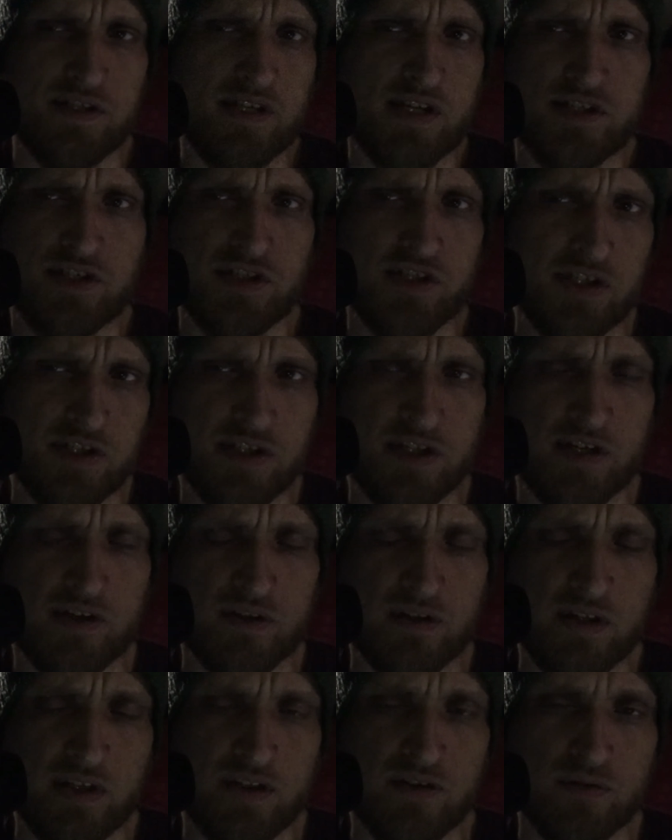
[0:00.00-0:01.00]
said she just had
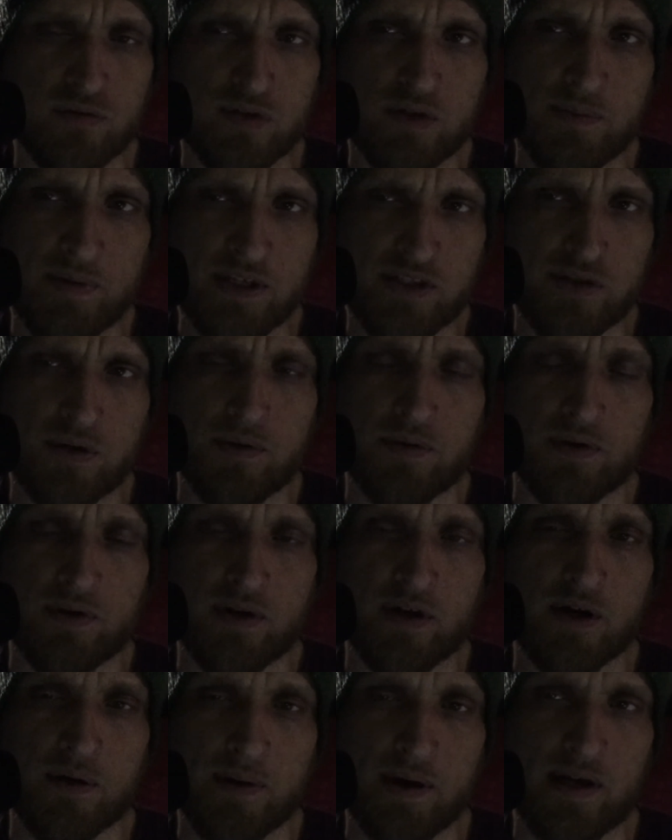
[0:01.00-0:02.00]
to clean the room. He told her to
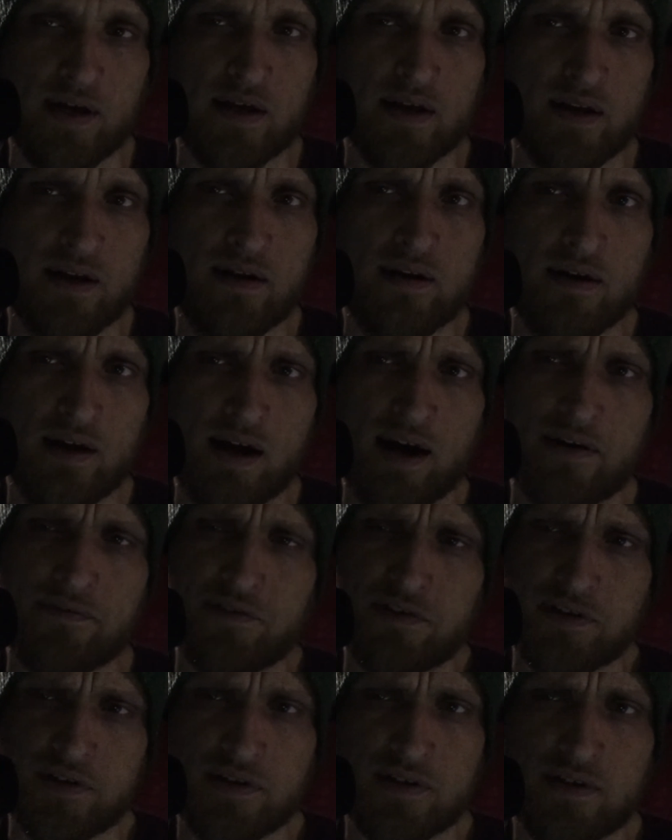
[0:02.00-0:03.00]
go ahead.
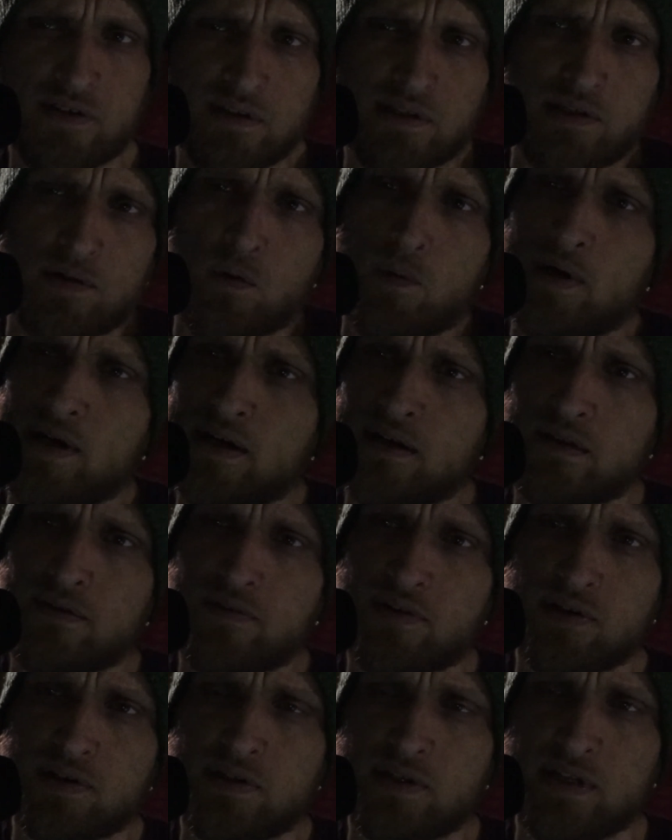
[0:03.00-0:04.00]
After a little while of
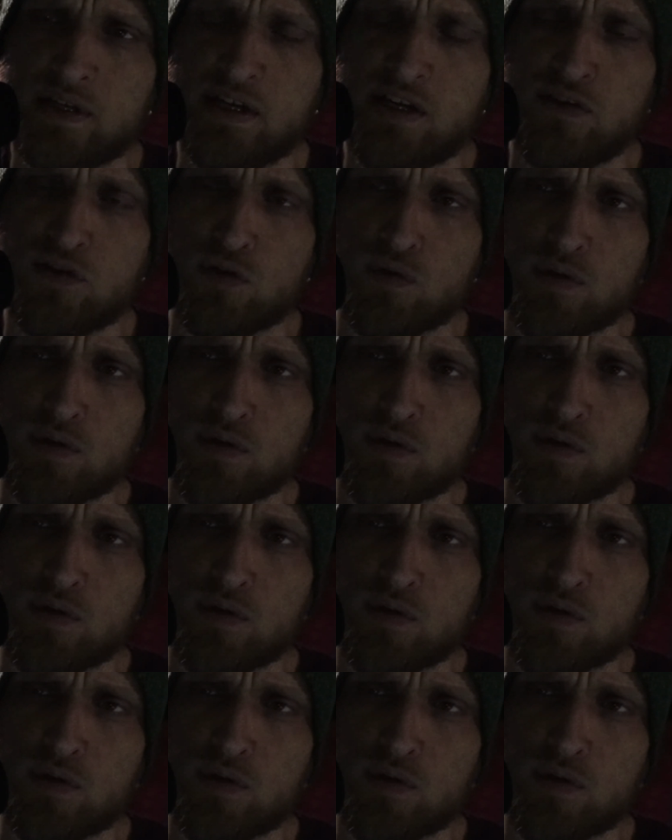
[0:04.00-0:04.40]
her cleaning the